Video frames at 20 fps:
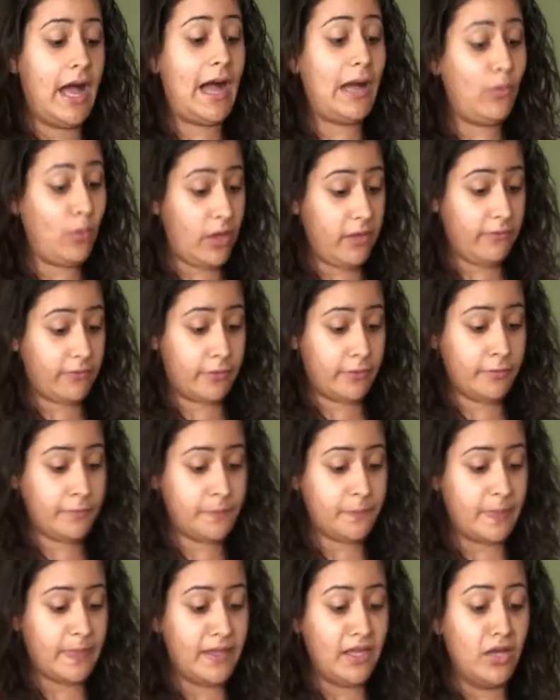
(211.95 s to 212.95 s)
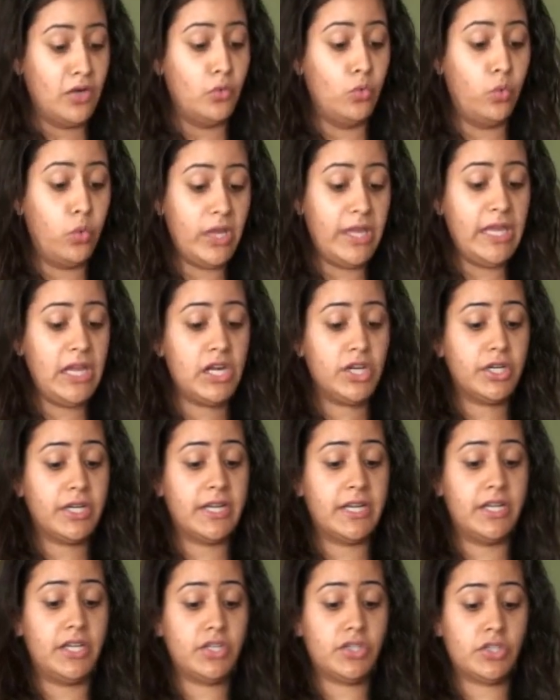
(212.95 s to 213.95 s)
However, we are
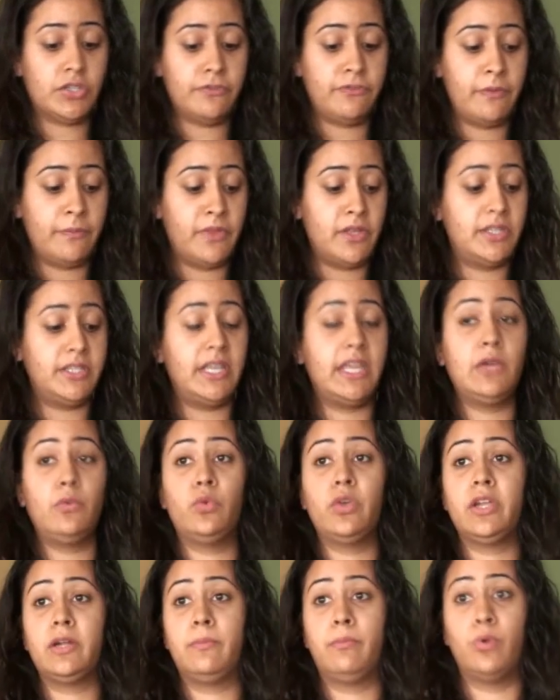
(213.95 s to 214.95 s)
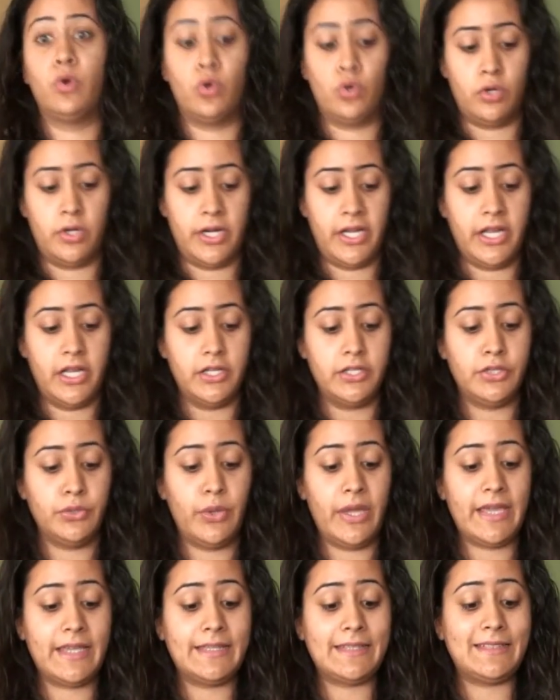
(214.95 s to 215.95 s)
conditioned from the day we are born to
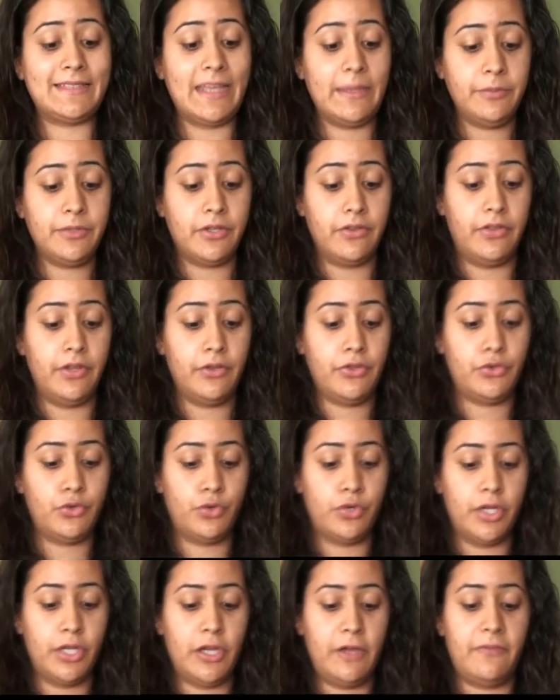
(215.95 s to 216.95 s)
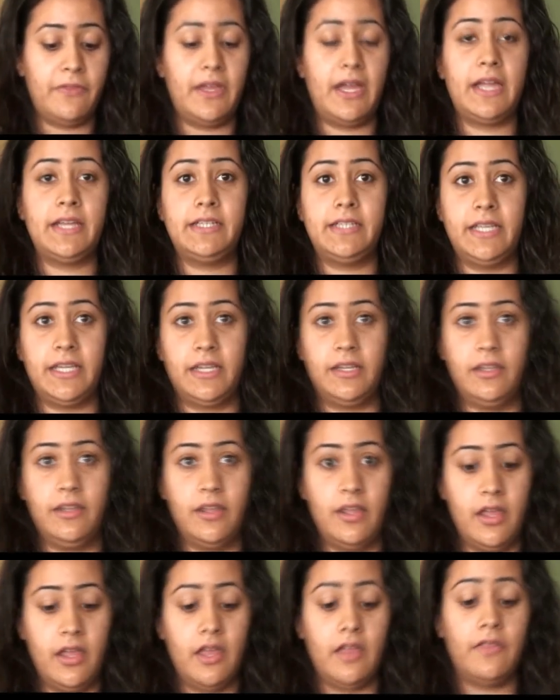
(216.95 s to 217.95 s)
accept the authority of the idea,
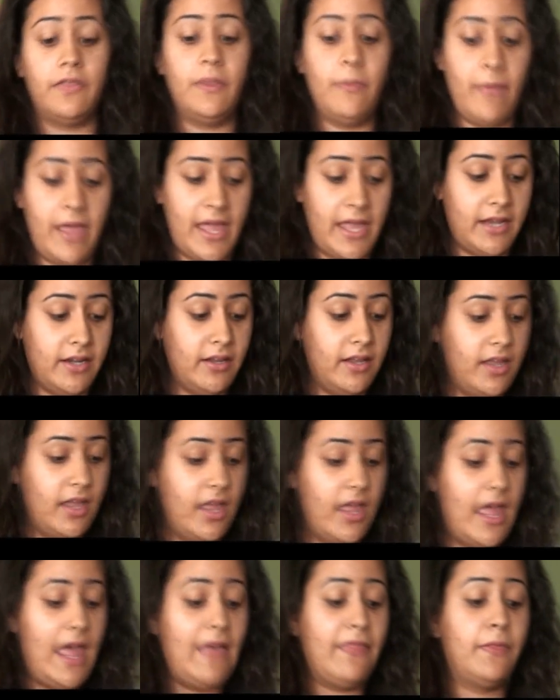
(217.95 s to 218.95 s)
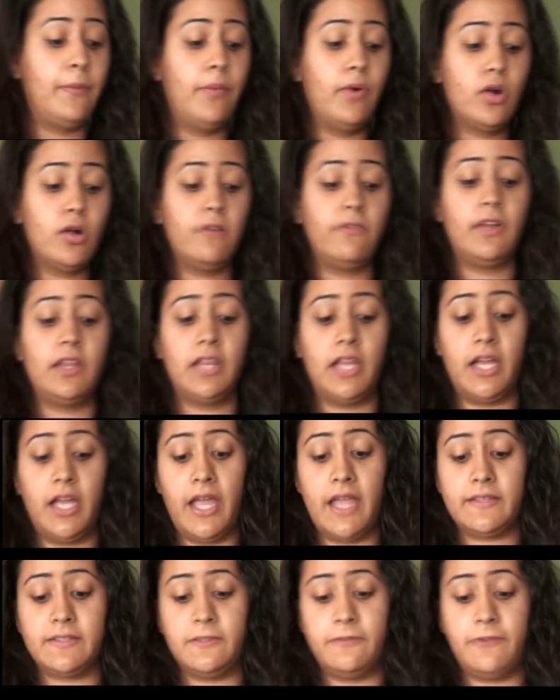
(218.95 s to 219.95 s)
the man, and the book of
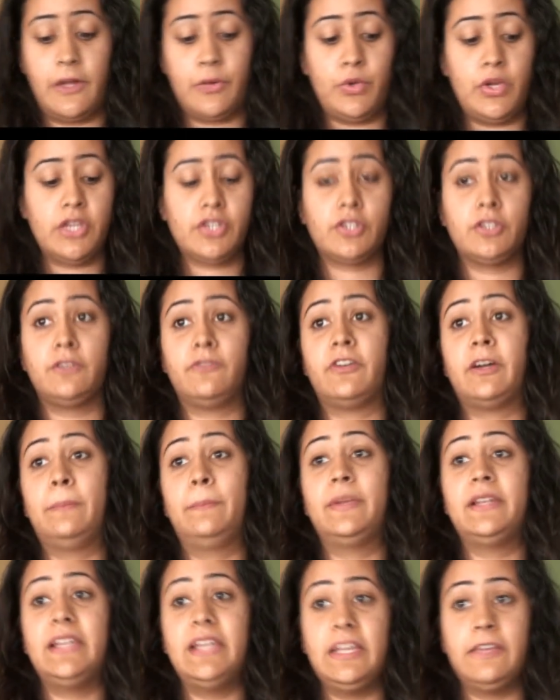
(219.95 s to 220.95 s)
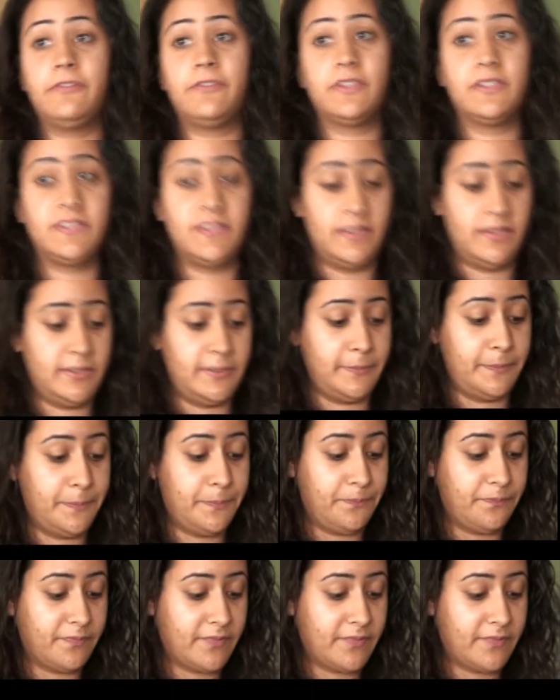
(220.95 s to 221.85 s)
Allah as the foundation of our belief system.